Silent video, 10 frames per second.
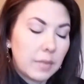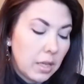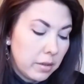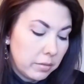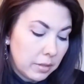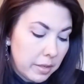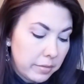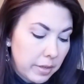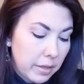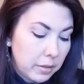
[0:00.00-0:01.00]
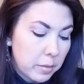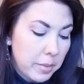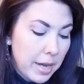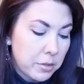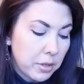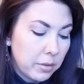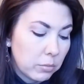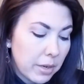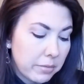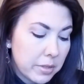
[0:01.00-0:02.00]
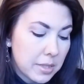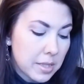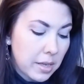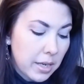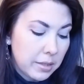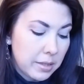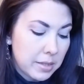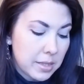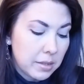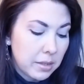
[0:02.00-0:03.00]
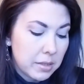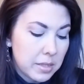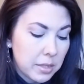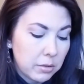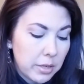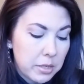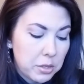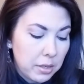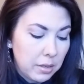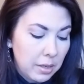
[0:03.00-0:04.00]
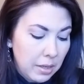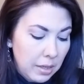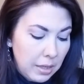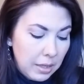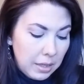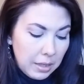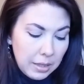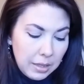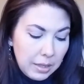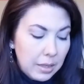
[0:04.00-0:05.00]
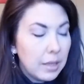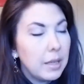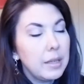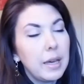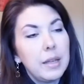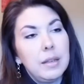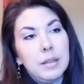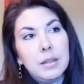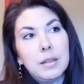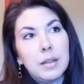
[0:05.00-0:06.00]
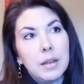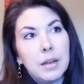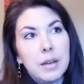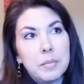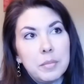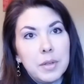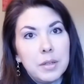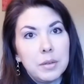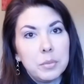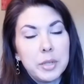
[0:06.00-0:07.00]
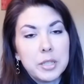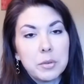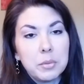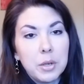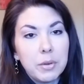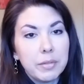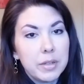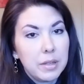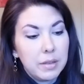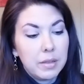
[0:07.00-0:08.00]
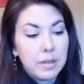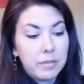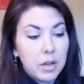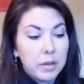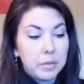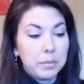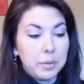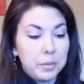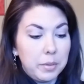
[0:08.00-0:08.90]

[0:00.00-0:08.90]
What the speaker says: of Love and Compassion, reverence, kindness, and consideration. Again, we don't know everything that they've gone through,